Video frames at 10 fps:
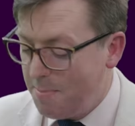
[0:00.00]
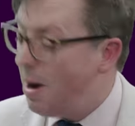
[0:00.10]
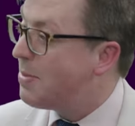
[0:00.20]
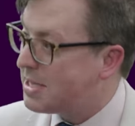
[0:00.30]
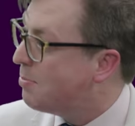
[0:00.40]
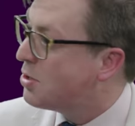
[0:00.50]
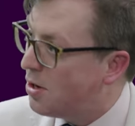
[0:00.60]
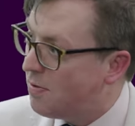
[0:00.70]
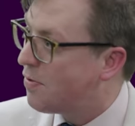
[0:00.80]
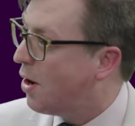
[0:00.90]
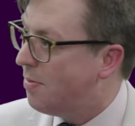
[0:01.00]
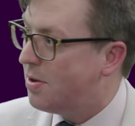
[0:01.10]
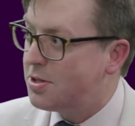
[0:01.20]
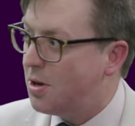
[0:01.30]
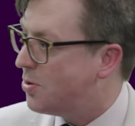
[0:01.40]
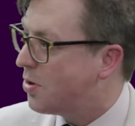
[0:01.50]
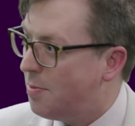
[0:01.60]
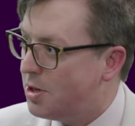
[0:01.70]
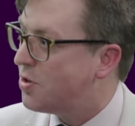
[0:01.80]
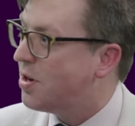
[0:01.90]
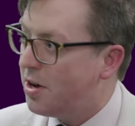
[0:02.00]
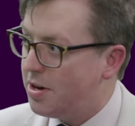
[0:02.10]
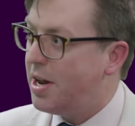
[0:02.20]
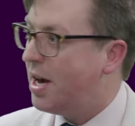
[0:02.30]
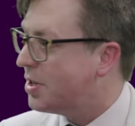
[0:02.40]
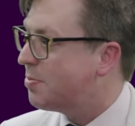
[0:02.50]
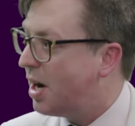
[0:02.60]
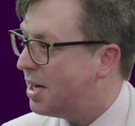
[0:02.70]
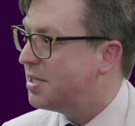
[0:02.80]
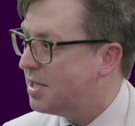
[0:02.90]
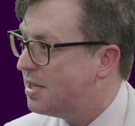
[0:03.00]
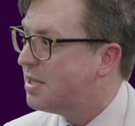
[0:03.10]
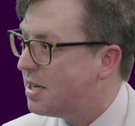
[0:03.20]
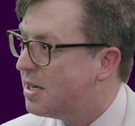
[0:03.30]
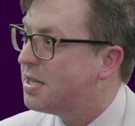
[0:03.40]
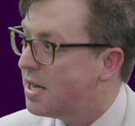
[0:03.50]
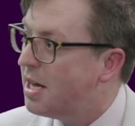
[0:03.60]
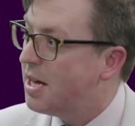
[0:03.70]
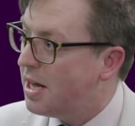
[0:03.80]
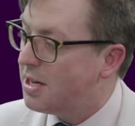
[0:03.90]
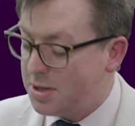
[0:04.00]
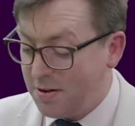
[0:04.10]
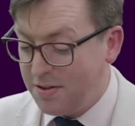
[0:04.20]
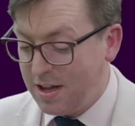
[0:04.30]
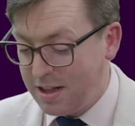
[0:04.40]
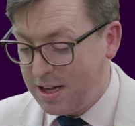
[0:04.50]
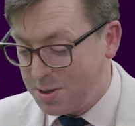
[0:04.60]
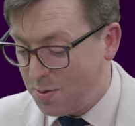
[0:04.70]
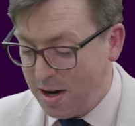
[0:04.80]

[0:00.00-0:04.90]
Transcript: yeah, might be some sort of social commentary on house prices and that sort of thing. That's